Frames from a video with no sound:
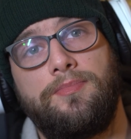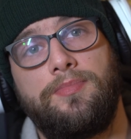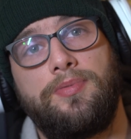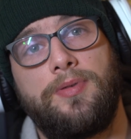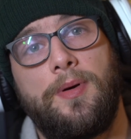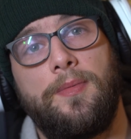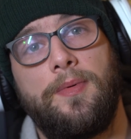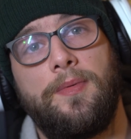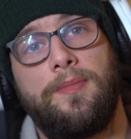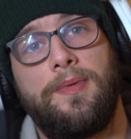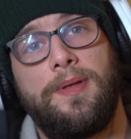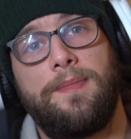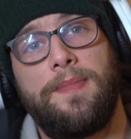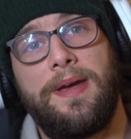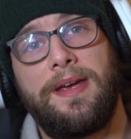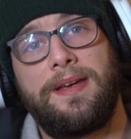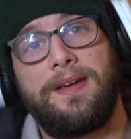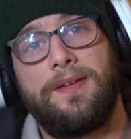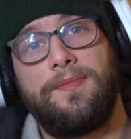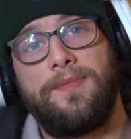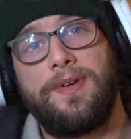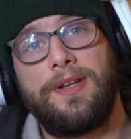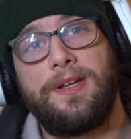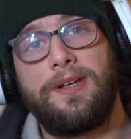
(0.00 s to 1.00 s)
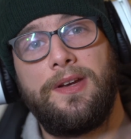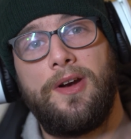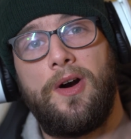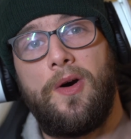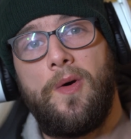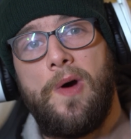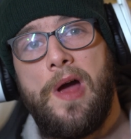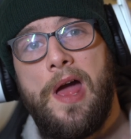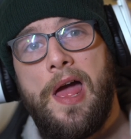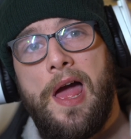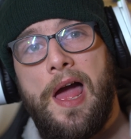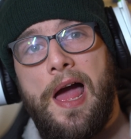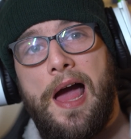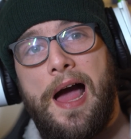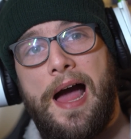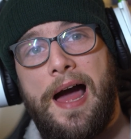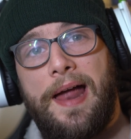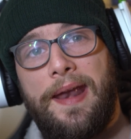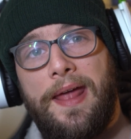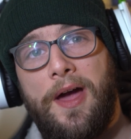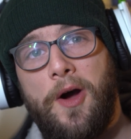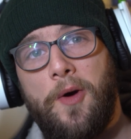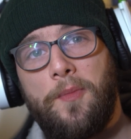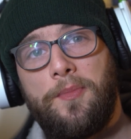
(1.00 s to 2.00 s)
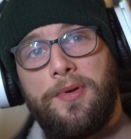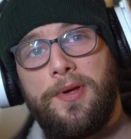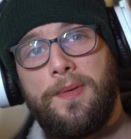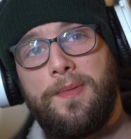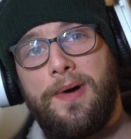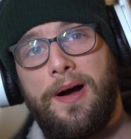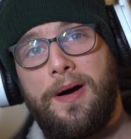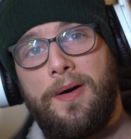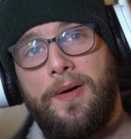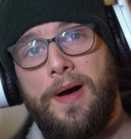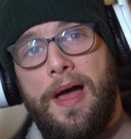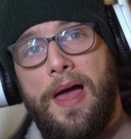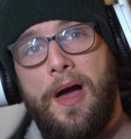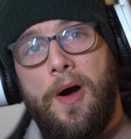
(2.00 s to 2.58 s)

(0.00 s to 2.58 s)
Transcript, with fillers: probably make a video and help you out.